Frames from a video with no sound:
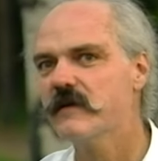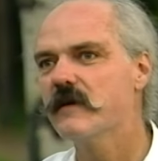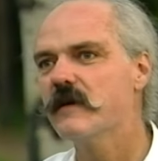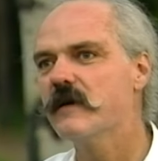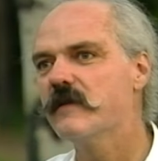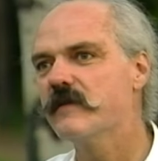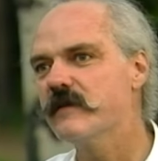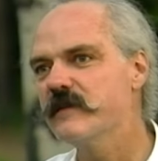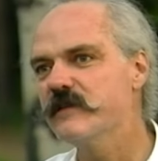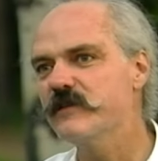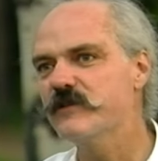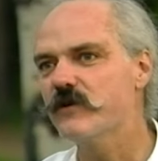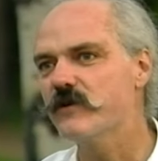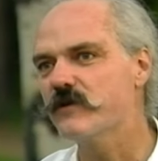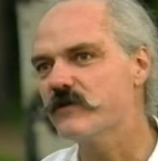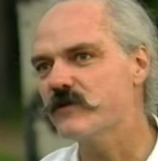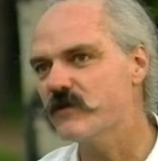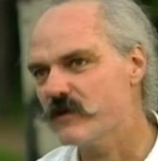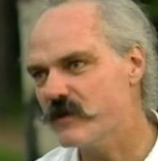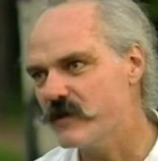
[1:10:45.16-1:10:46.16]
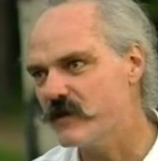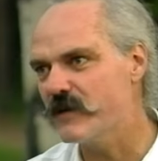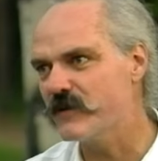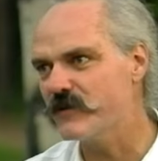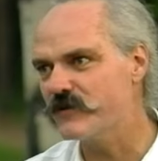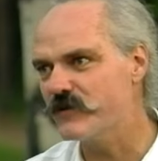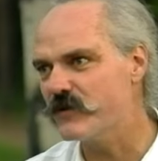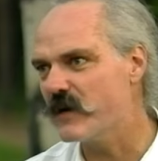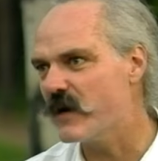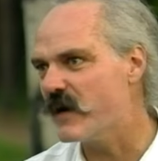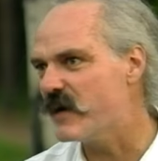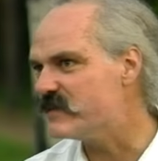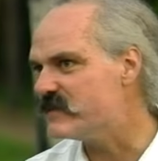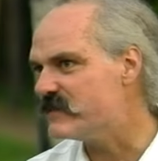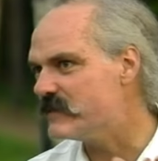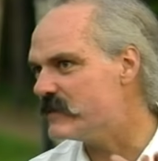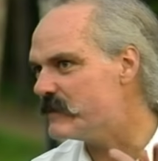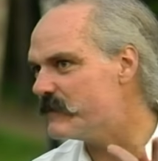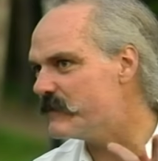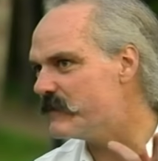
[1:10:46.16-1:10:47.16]
And then he turned to the other two
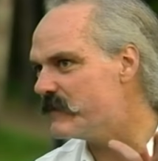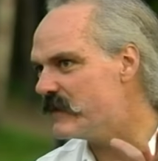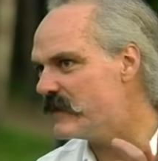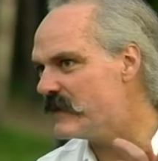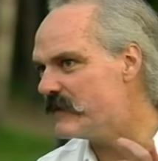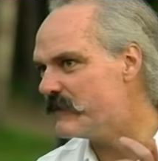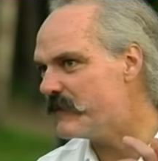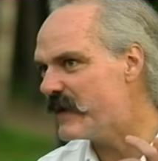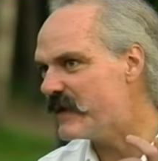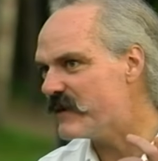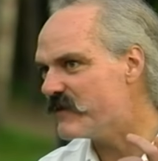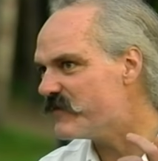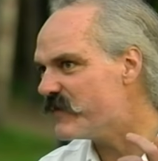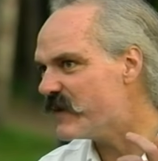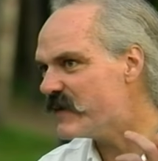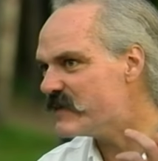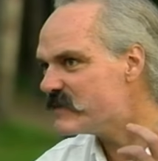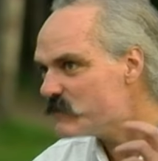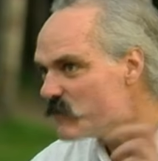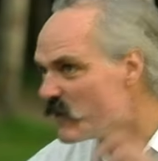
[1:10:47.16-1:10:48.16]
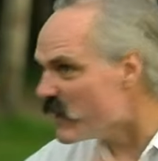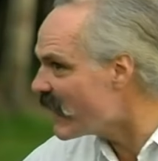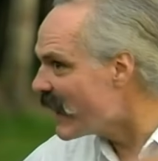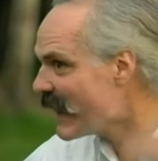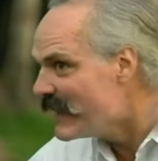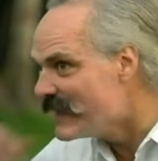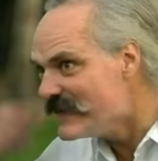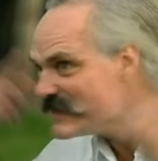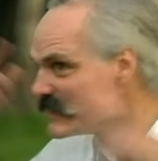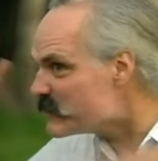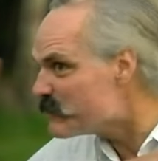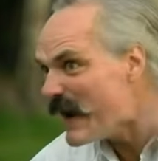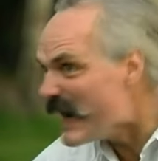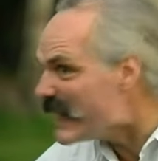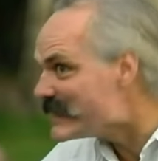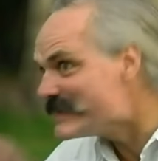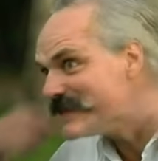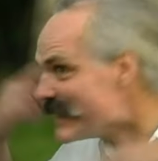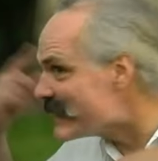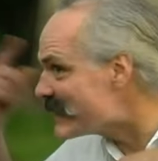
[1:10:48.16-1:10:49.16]
guys, and he made a face and went, his
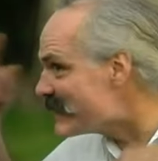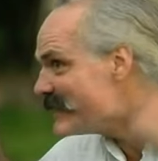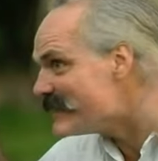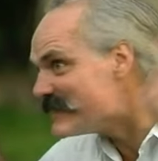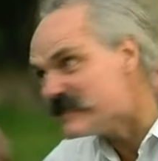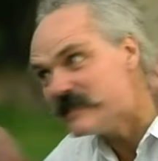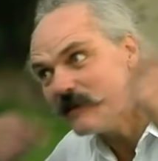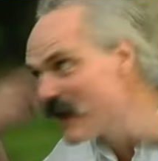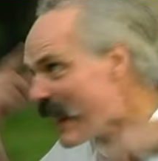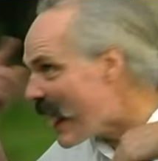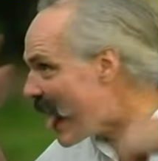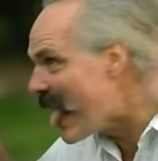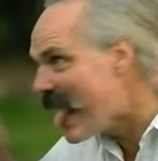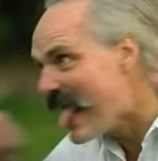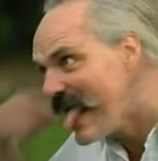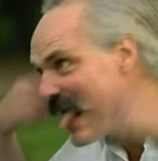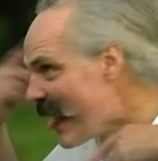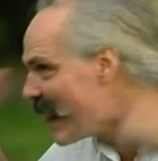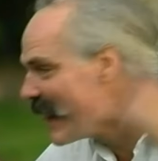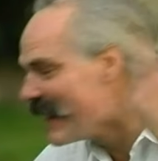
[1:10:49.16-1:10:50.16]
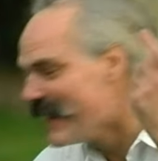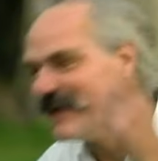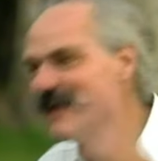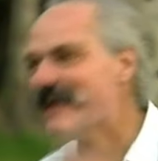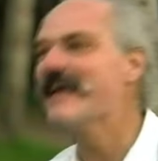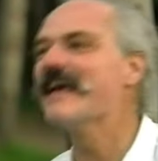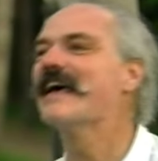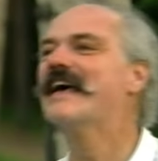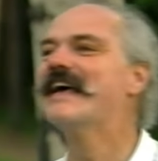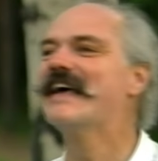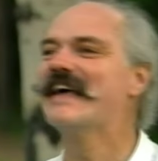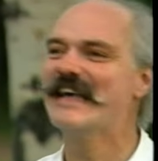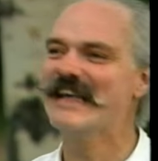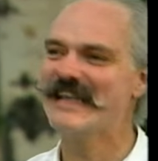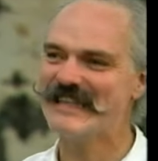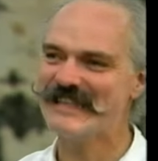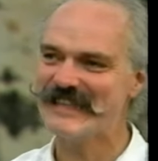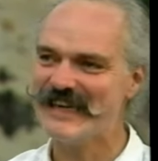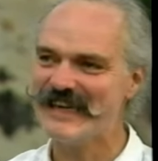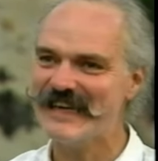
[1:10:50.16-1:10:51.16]
mind's like this. And he
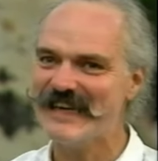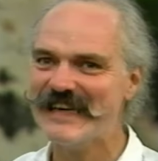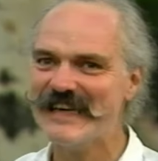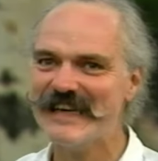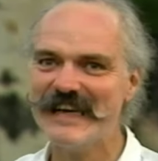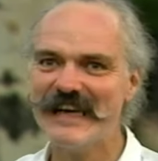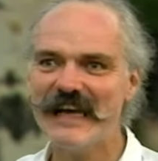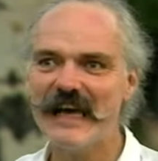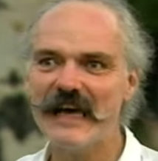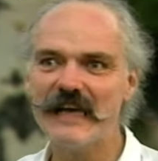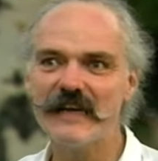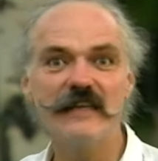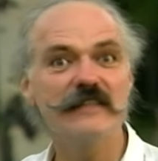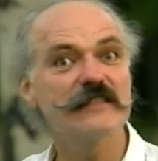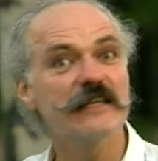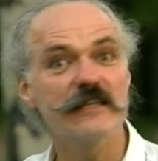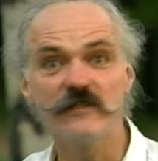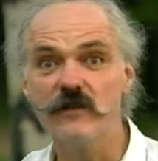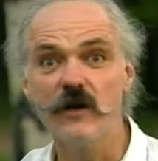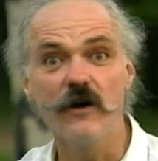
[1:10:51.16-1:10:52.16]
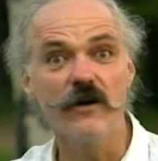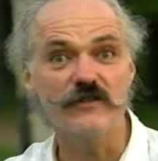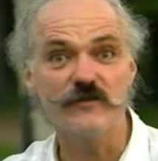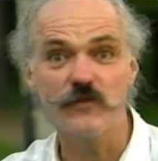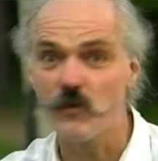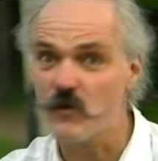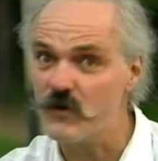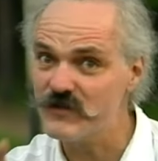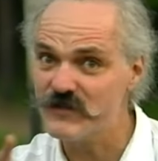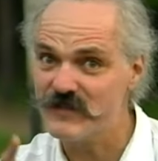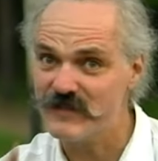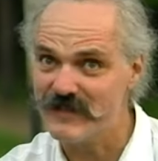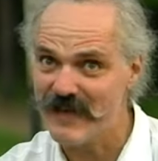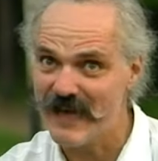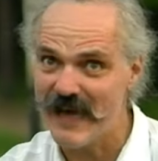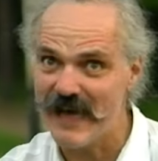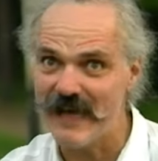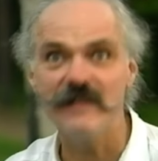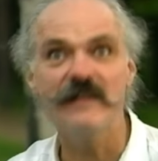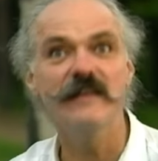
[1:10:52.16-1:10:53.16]
went, and I said, no, it's worse than
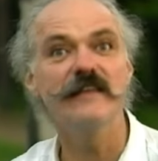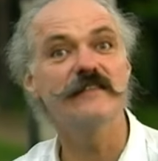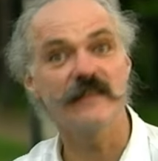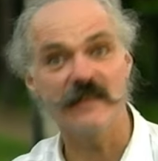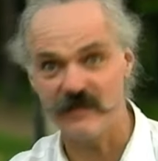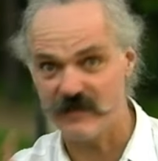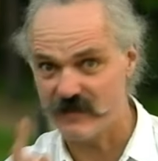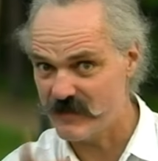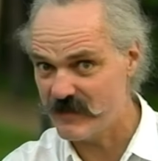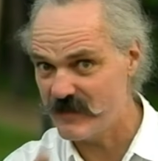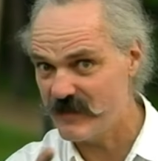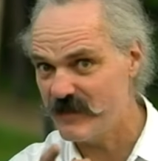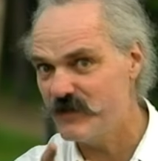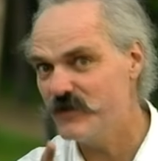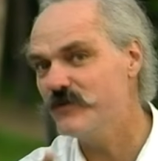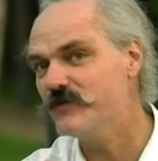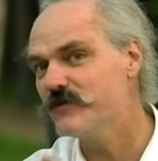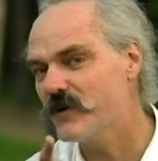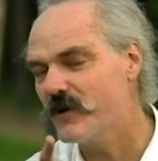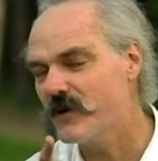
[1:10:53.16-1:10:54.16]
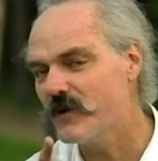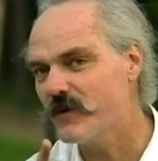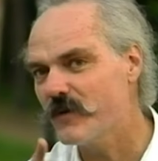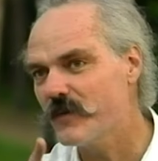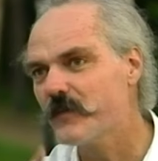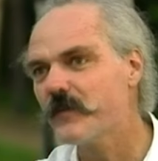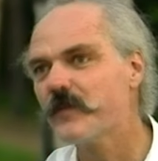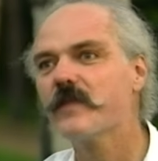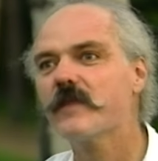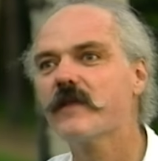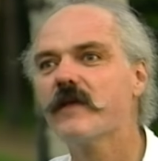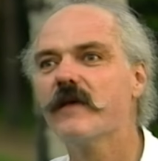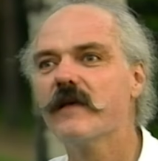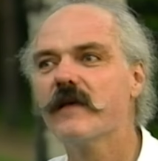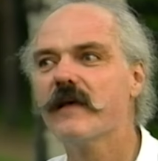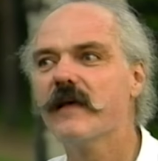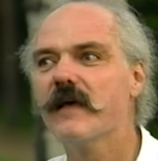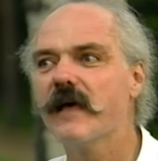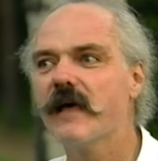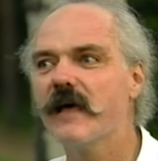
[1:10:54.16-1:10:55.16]
that. And he said, see, you know.
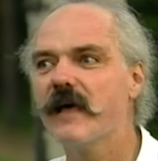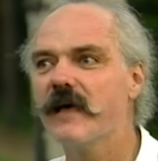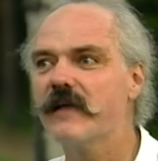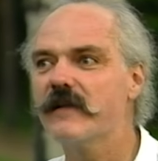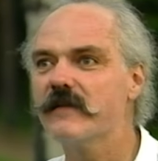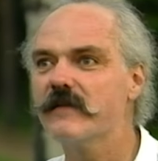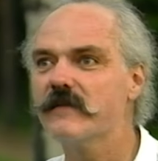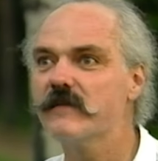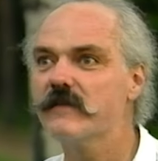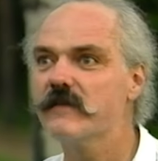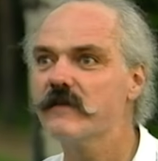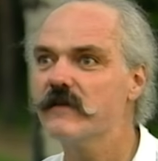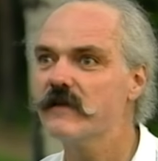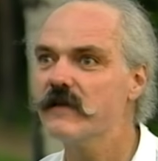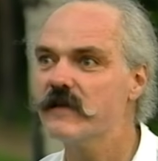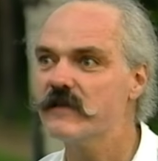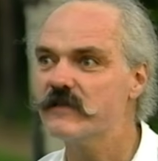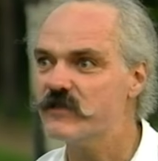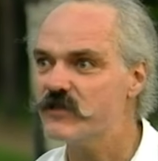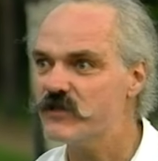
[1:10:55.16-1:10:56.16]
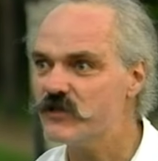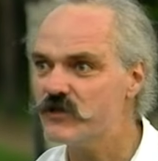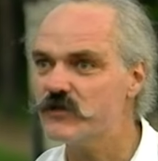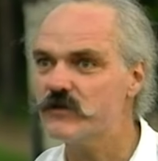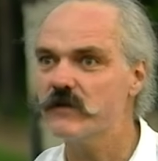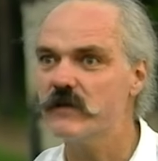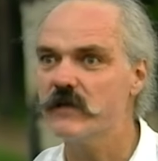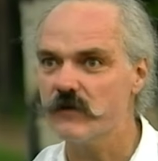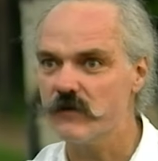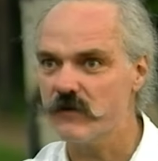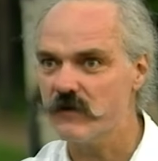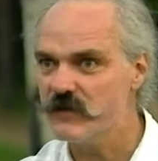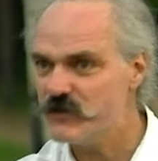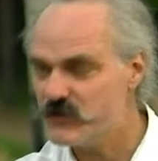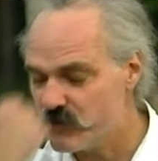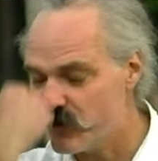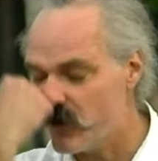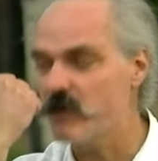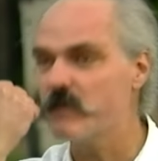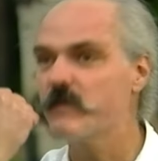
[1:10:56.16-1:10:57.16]
And it just literally
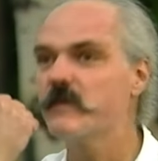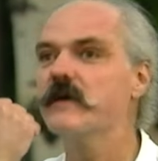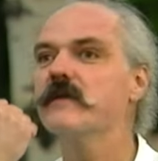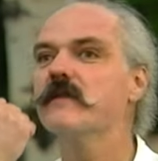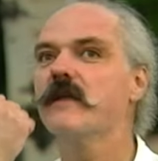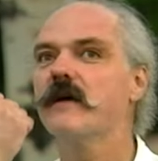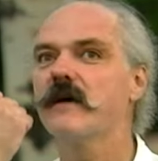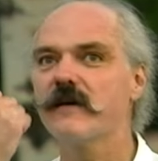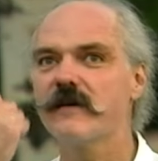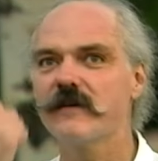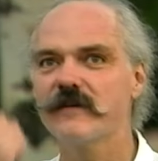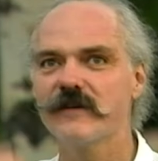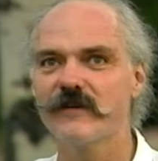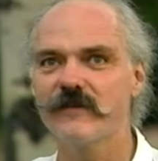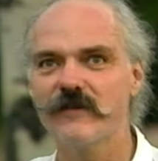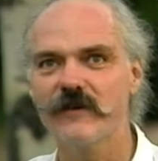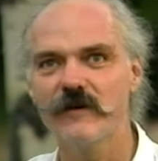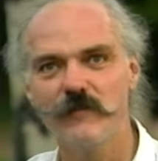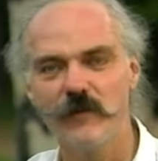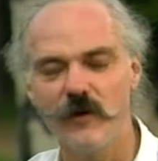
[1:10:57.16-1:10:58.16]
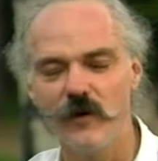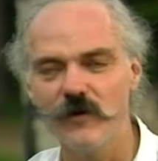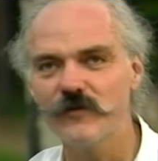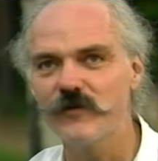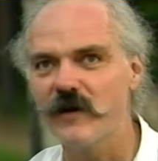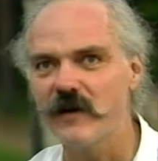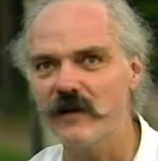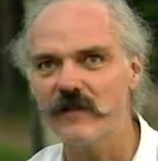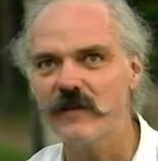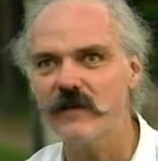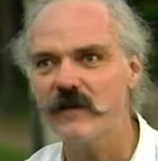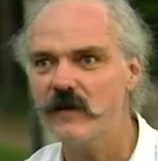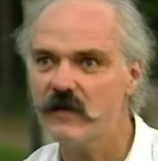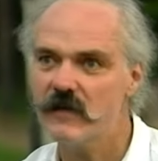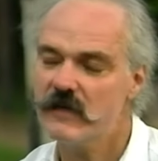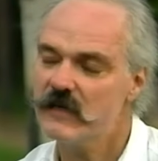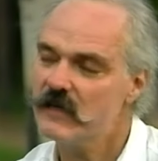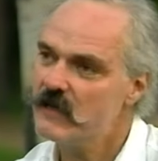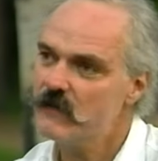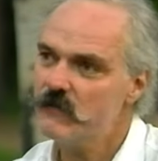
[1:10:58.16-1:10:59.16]
struck me like, you know, a bolt right in the
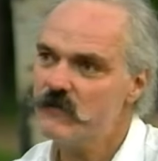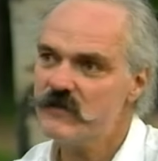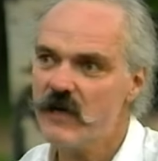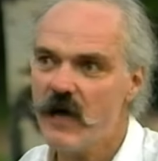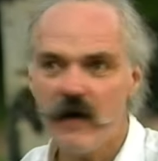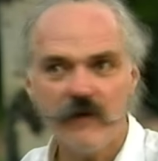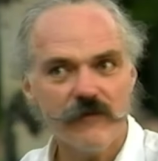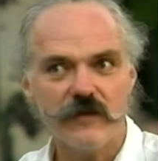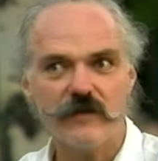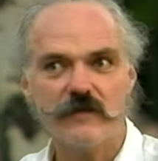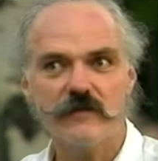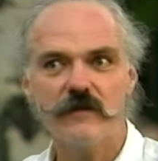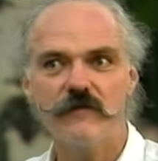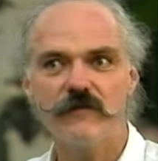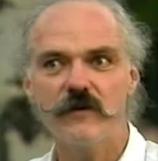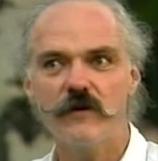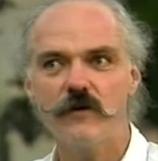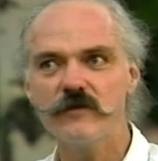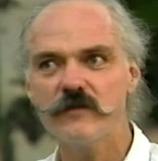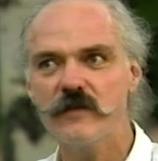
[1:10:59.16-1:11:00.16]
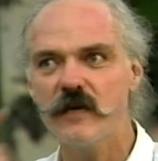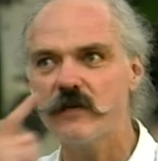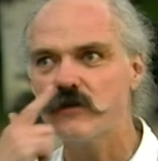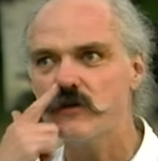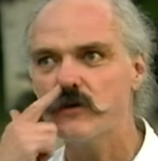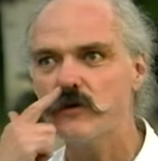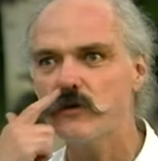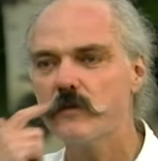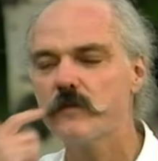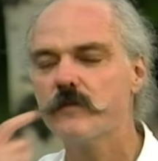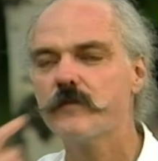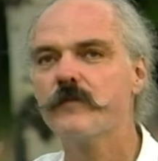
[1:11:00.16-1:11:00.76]
head. And it was obvious. Of course I knew it.